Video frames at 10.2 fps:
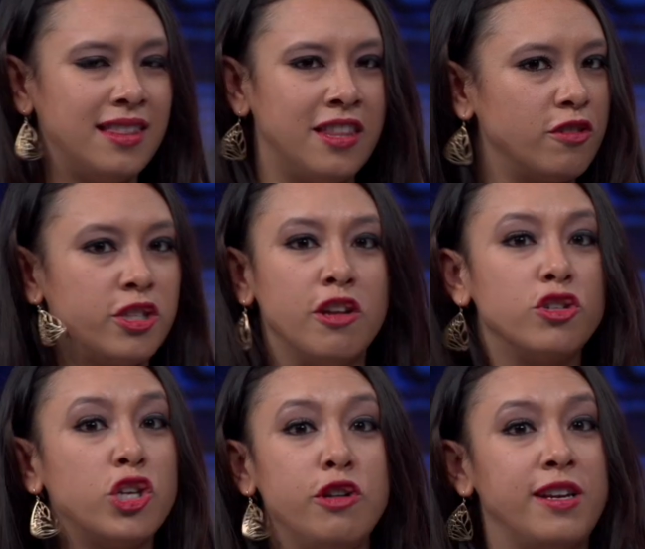They're
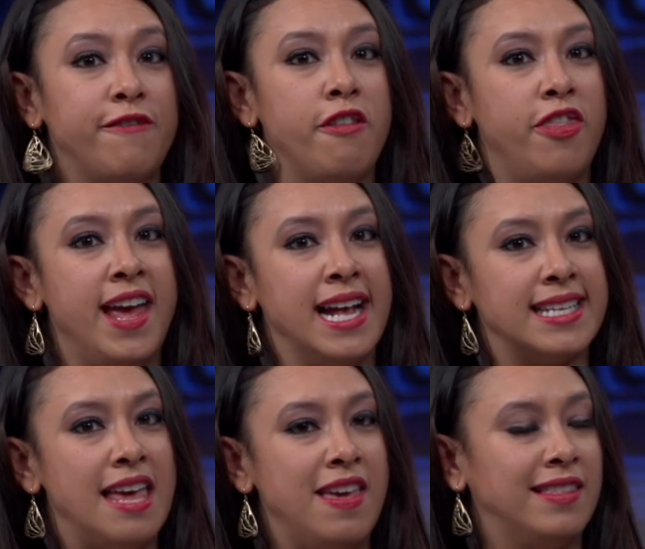two different things.
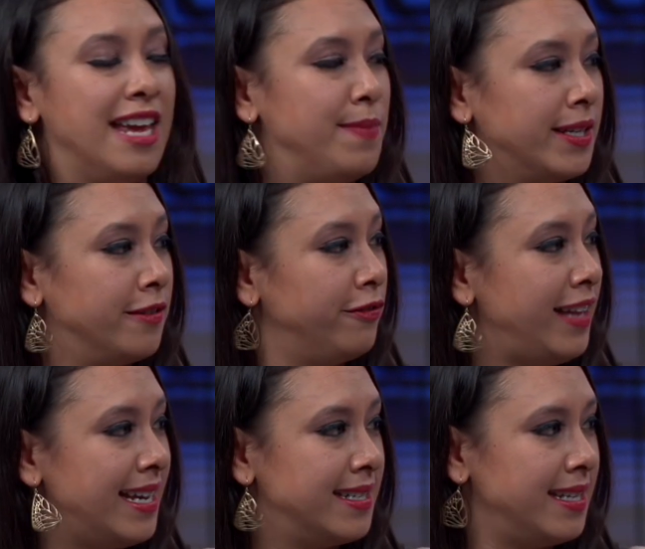I think they've been conflated